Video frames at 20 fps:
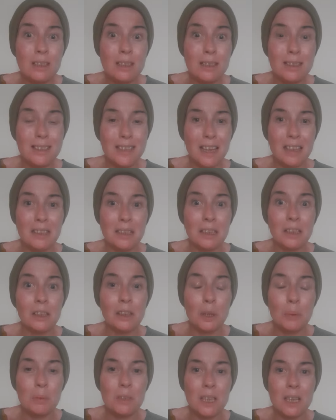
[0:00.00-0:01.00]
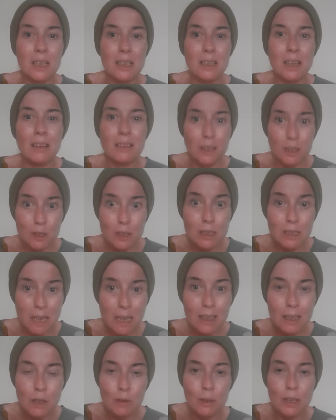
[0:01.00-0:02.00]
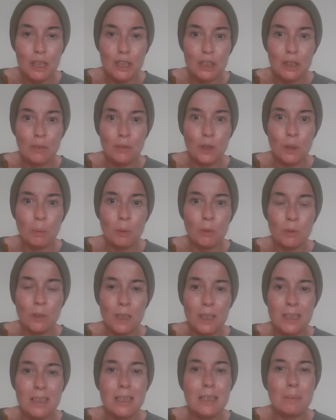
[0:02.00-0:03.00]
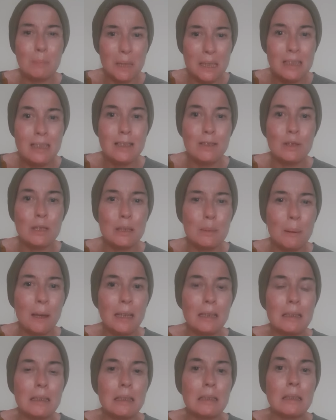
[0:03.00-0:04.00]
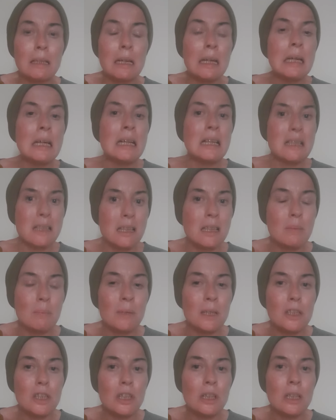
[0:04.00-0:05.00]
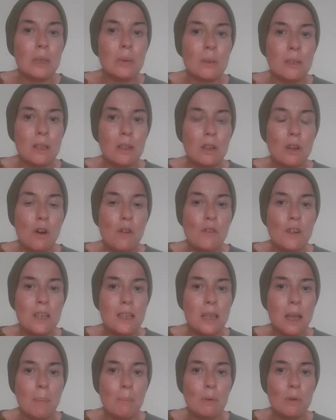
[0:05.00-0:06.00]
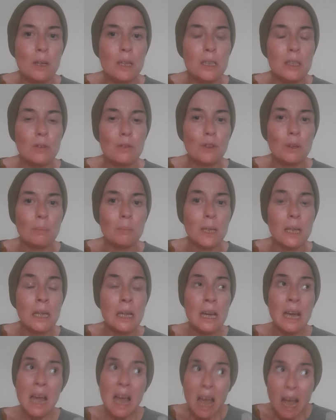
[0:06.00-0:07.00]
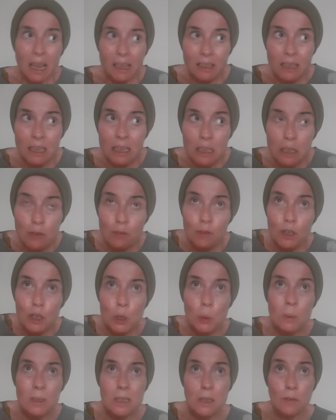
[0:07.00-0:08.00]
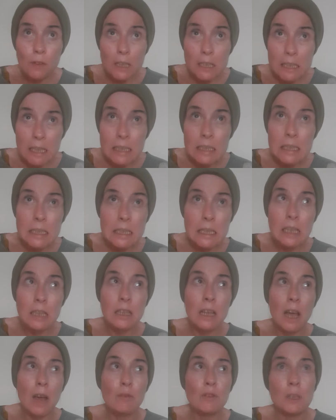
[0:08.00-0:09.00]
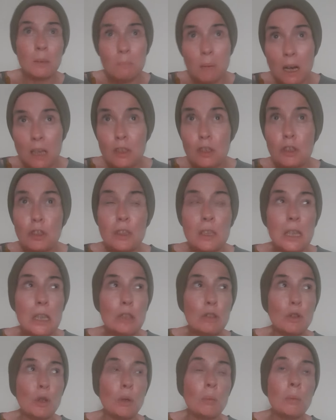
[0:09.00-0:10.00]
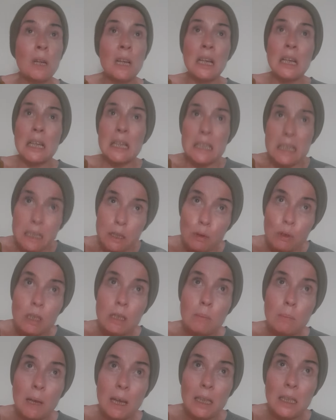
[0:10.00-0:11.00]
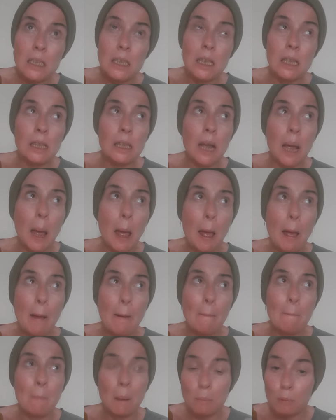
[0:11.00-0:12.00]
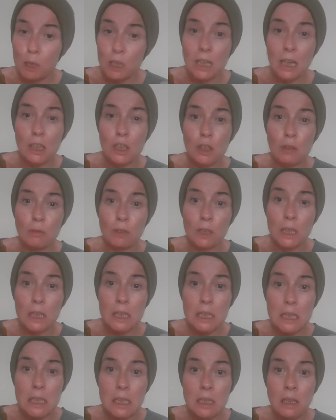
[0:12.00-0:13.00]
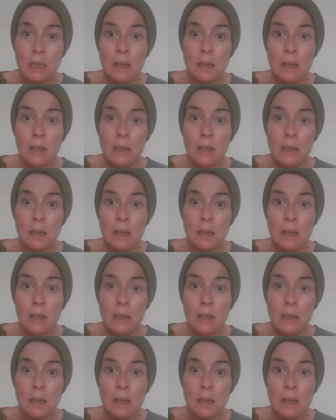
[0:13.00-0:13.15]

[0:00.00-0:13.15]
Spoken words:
is getting an update that there's a Declaration of Human Rights. It's been disrespected since my child was unlawfully separated from me, and the individuals of identity theft, imposter syndrome, disrespecting my protection rights,